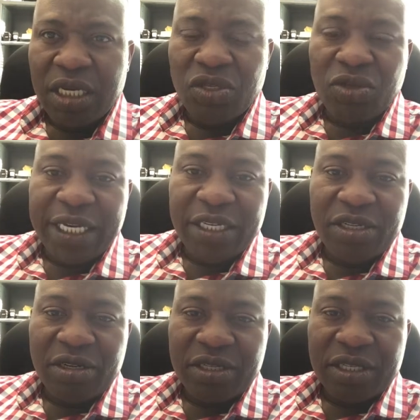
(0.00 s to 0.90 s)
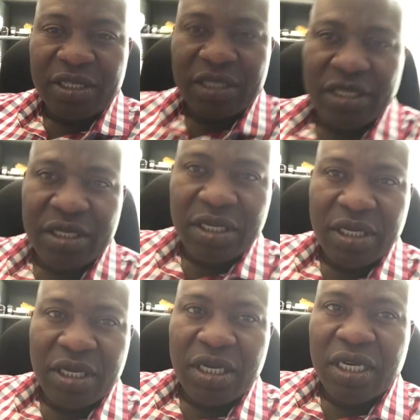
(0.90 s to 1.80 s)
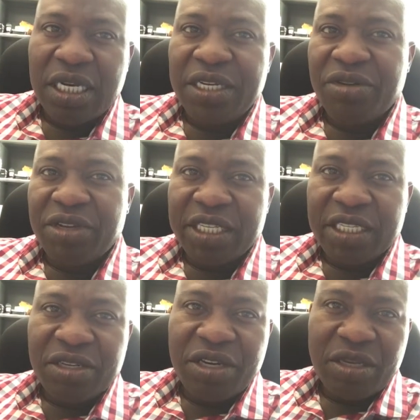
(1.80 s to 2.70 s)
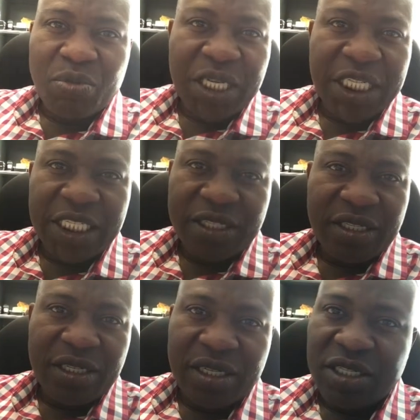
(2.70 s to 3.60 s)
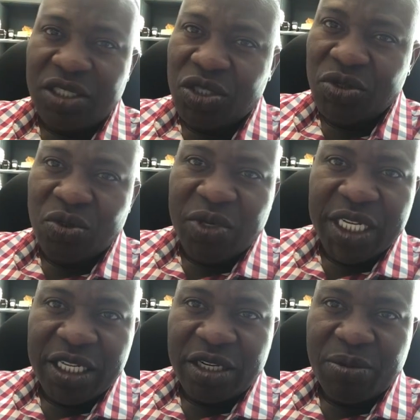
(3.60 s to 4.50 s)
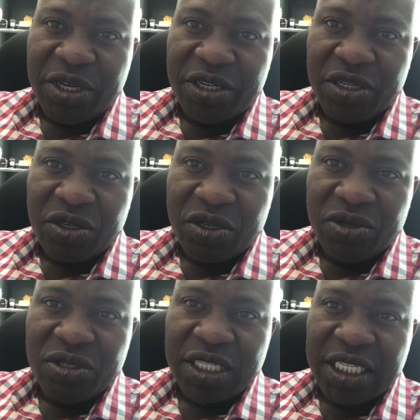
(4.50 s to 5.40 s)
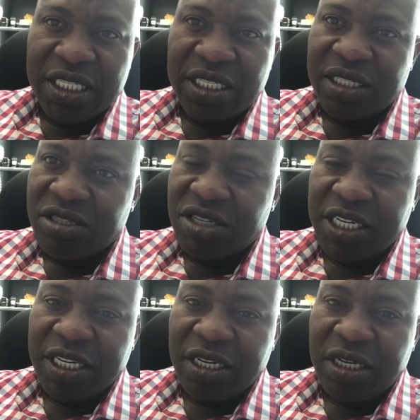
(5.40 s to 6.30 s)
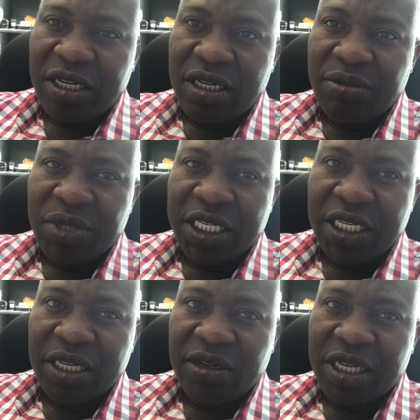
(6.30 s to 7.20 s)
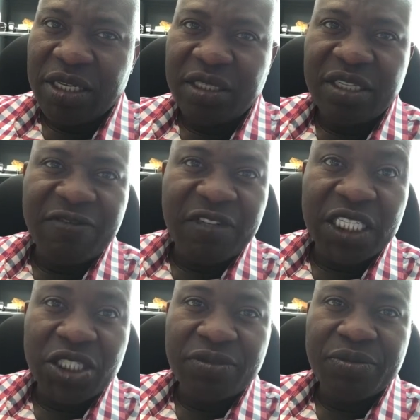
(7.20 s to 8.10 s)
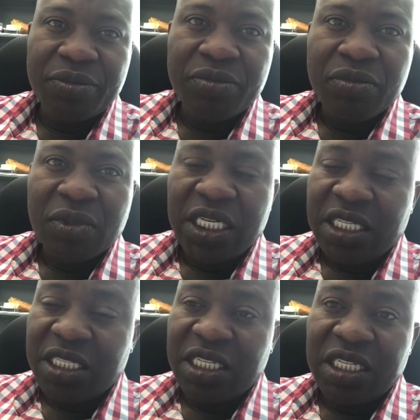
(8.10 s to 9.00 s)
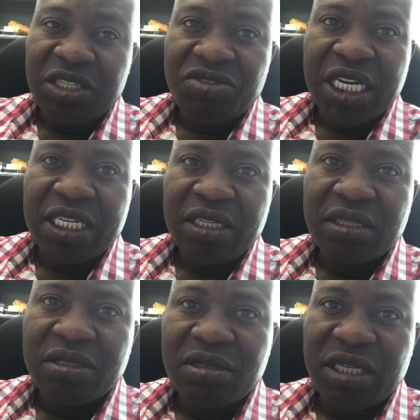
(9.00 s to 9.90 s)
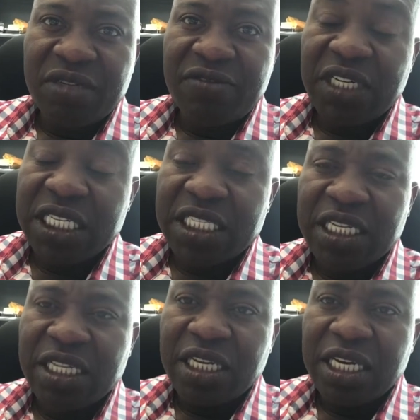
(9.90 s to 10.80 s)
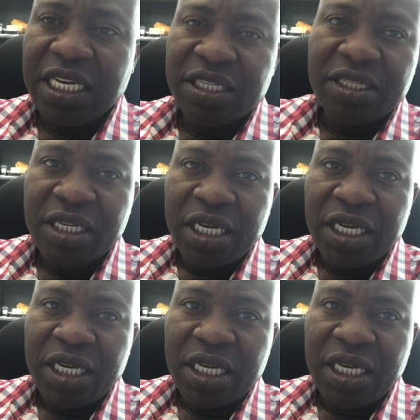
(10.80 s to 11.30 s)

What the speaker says: to aid doctors during the screening patients and choose which antibiotic to use in treating a particular infection? Is it a drug or a device under the Act?